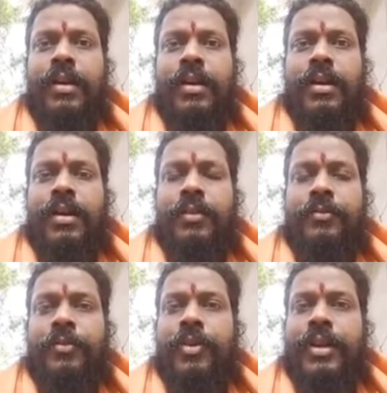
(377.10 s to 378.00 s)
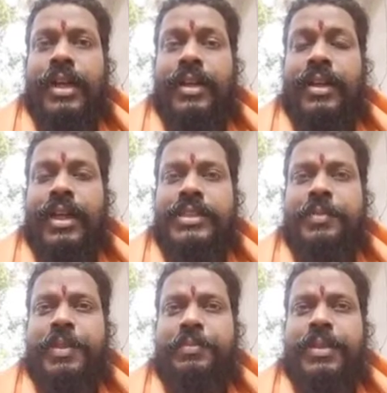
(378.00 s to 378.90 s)
For Kark
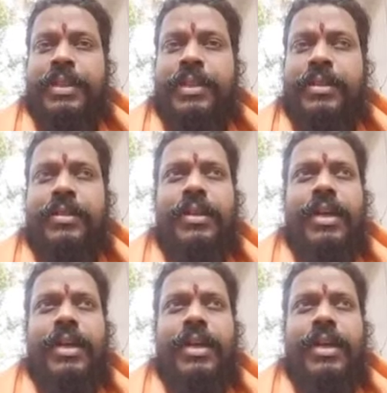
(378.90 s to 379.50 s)
Rashi people,